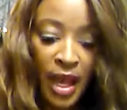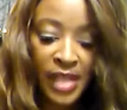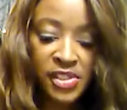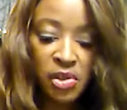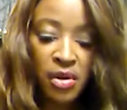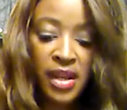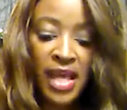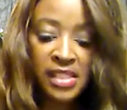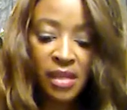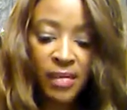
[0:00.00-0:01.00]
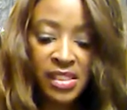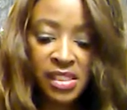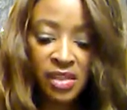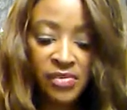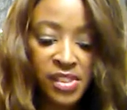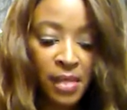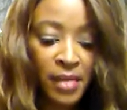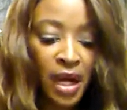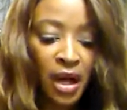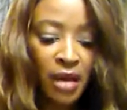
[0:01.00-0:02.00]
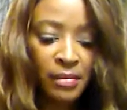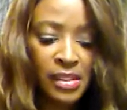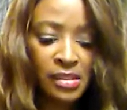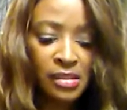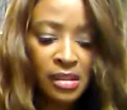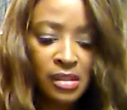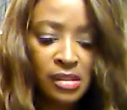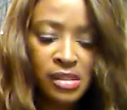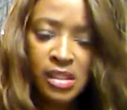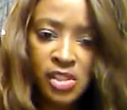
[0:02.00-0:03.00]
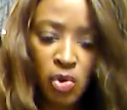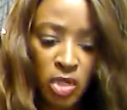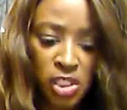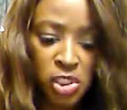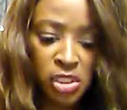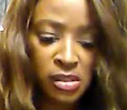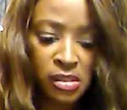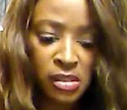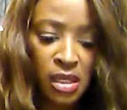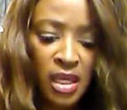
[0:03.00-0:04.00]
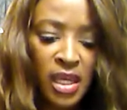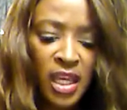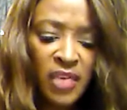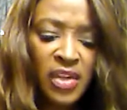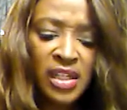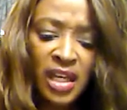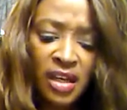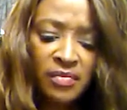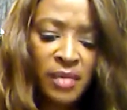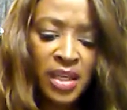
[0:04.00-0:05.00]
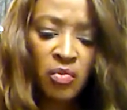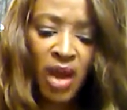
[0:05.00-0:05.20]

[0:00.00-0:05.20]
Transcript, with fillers: I started asking myself some common sense questions. If he loved me,